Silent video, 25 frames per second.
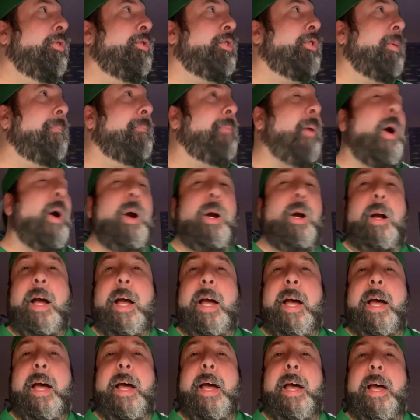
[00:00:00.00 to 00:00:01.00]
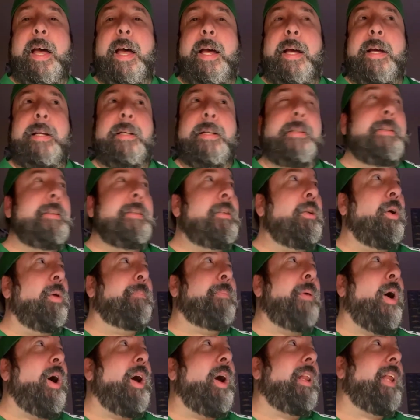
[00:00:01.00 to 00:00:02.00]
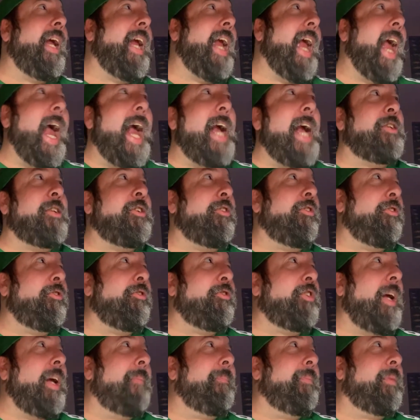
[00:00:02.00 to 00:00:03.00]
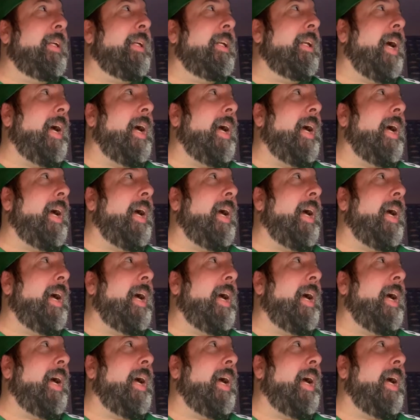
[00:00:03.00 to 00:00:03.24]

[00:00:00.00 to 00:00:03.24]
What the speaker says: some little parlay action or something.